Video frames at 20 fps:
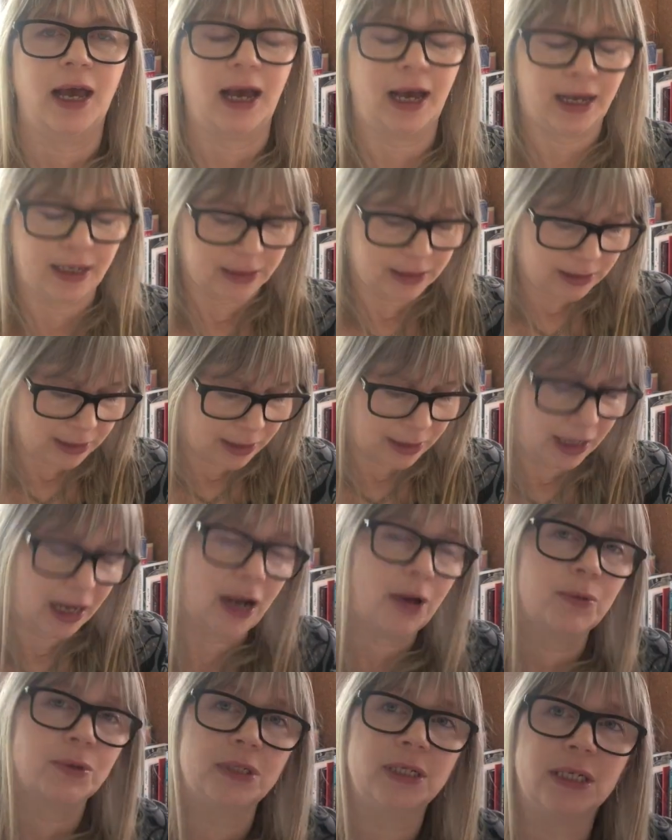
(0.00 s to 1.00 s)
And
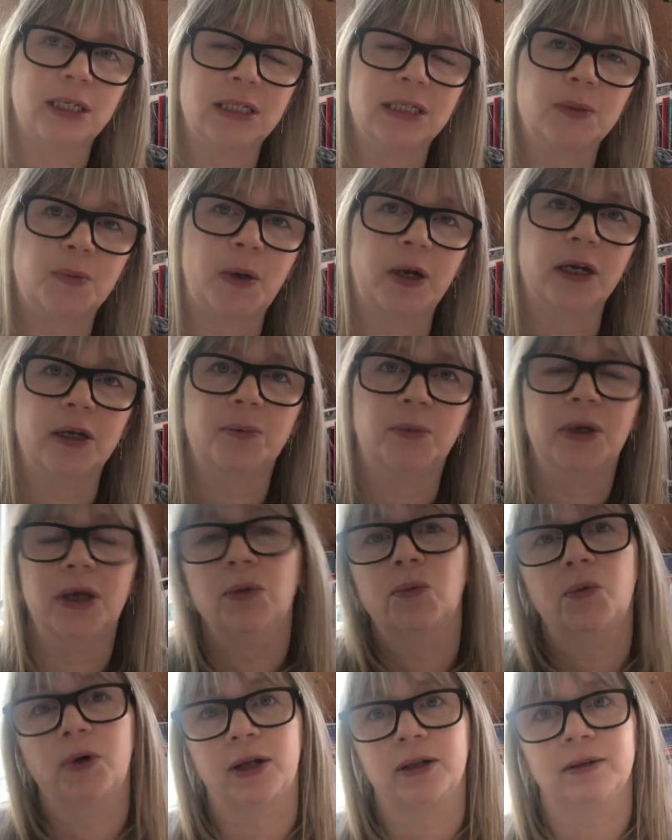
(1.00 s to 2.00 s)
how has it inspired me?
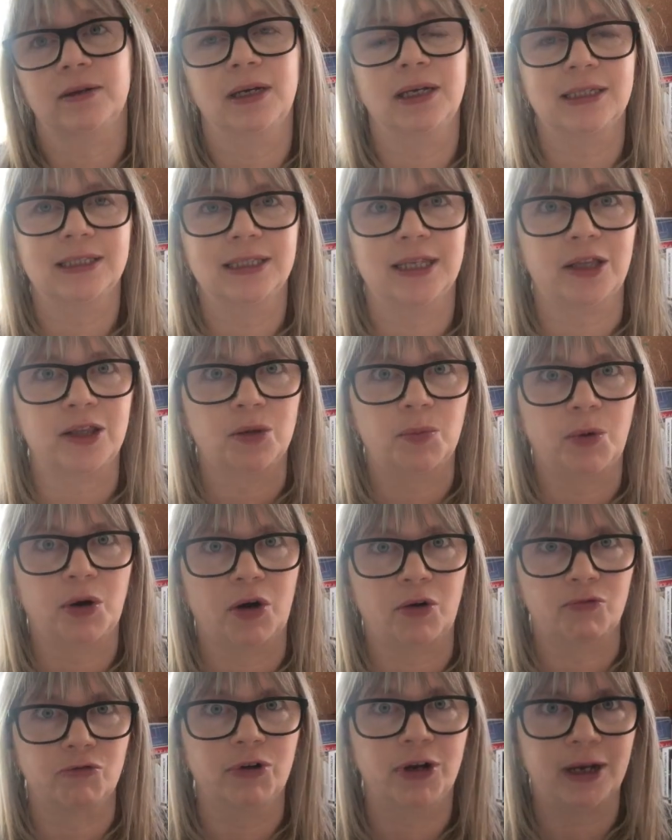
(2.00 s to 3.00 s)
Well, it set the
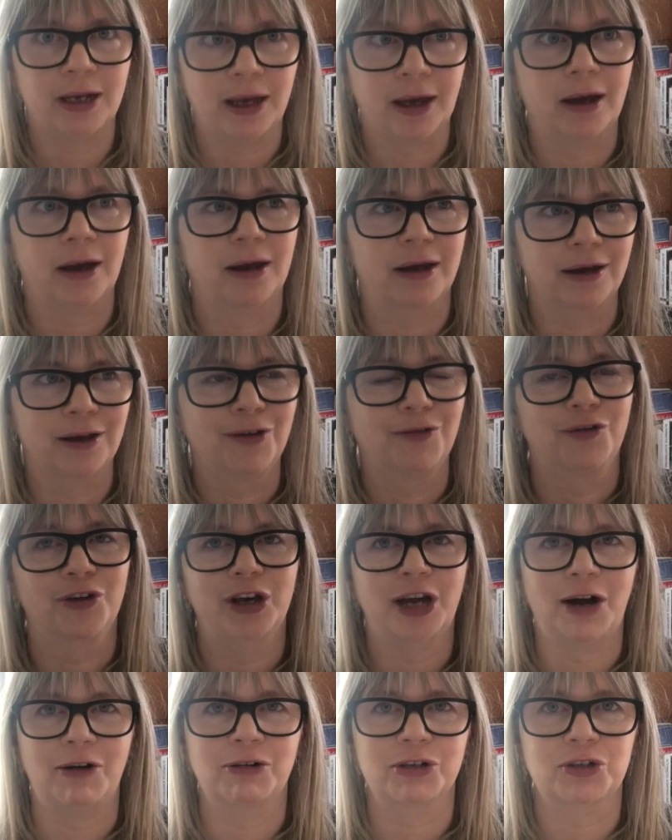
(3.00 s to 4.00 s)
bar really high for
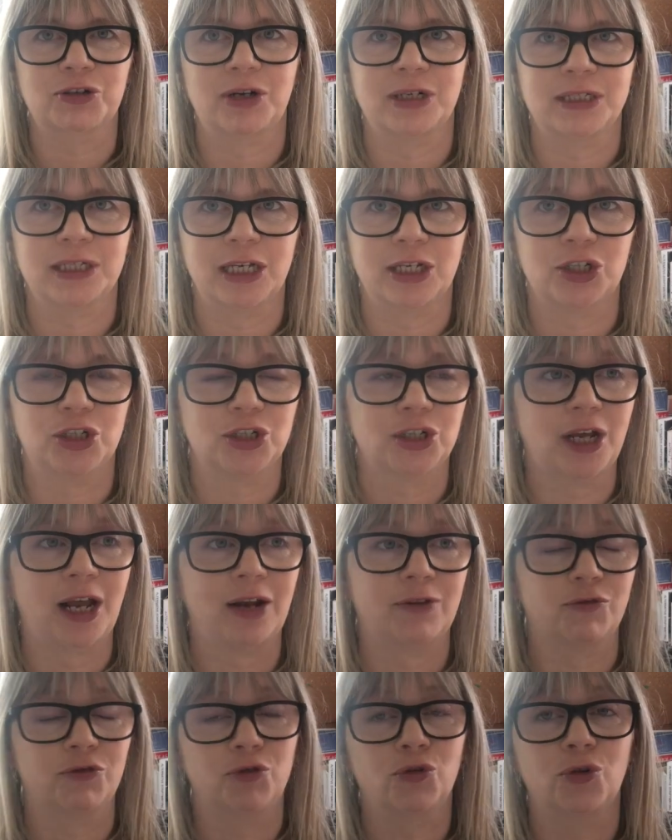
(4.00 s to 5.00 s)
characterisation
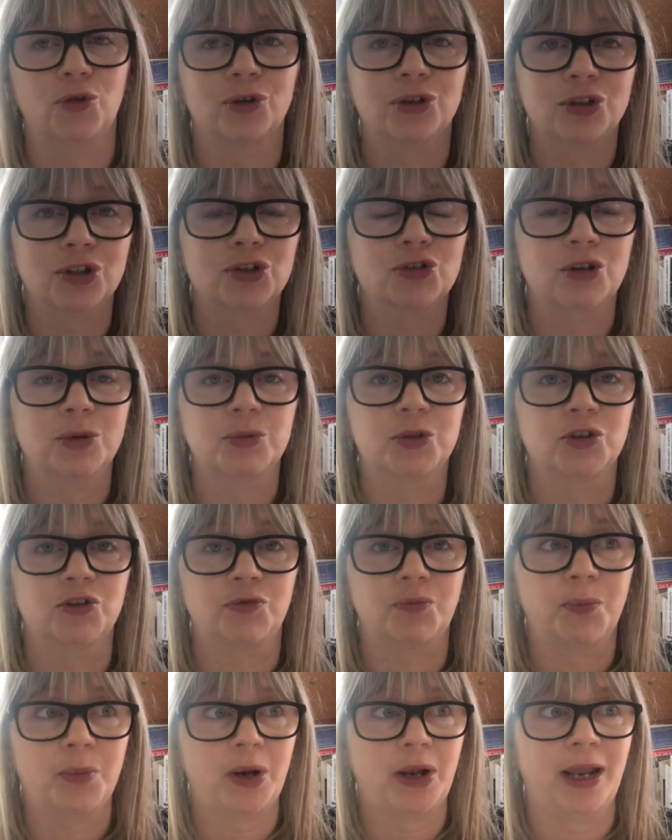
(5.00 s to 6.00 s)
and for description
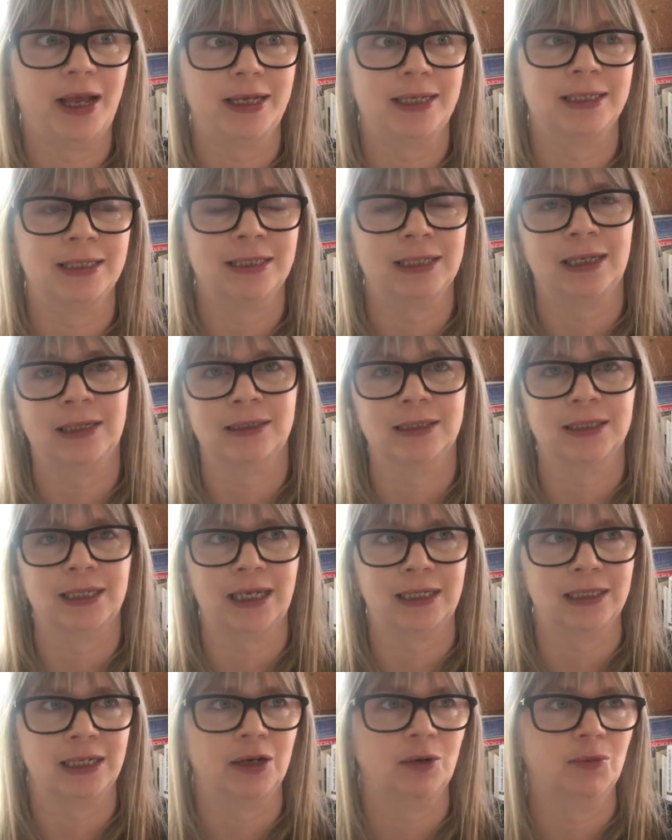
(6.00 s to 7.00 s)
of place and
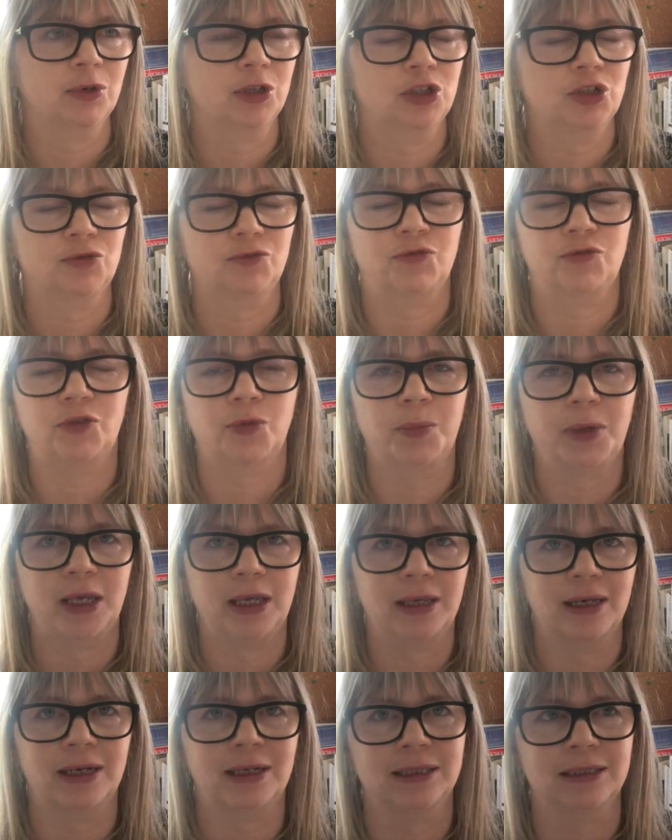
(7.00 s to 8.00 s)
setting, which for
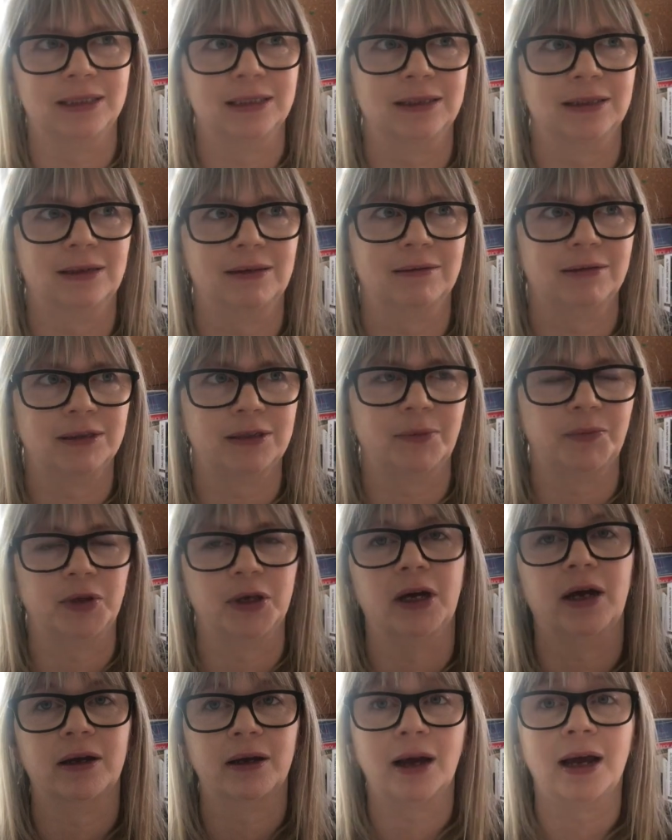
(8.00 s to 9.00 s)
me is
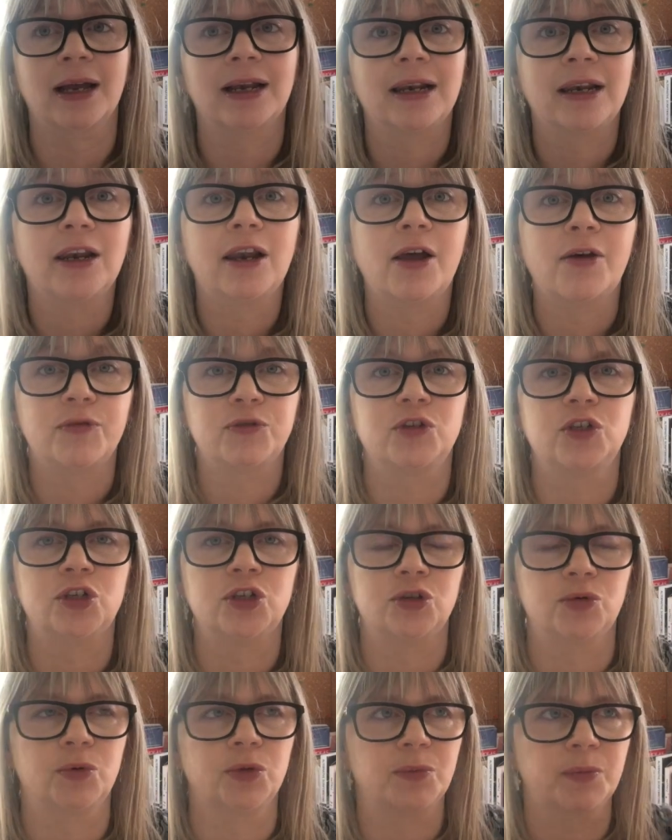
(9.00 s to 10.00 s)
something I love to
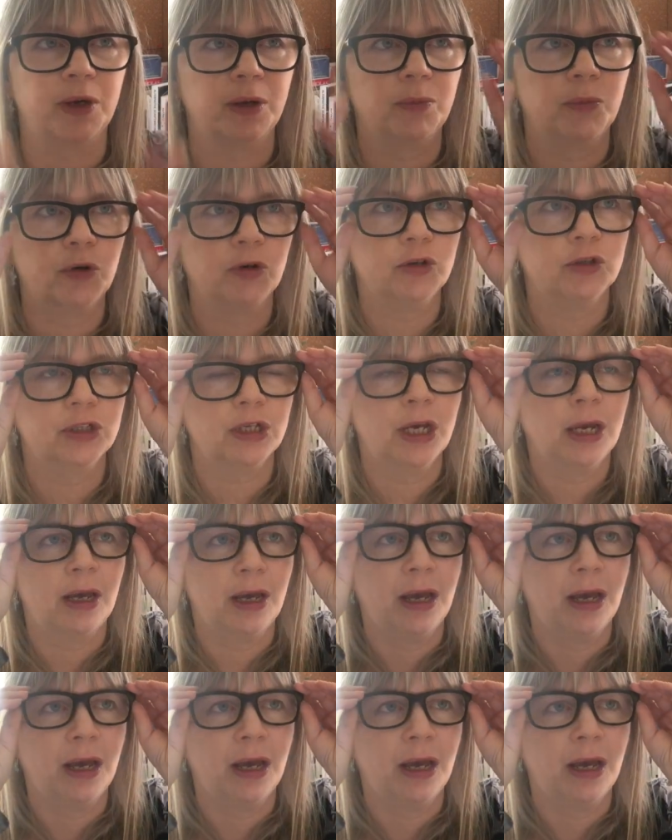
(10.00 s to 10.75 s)
do with my books.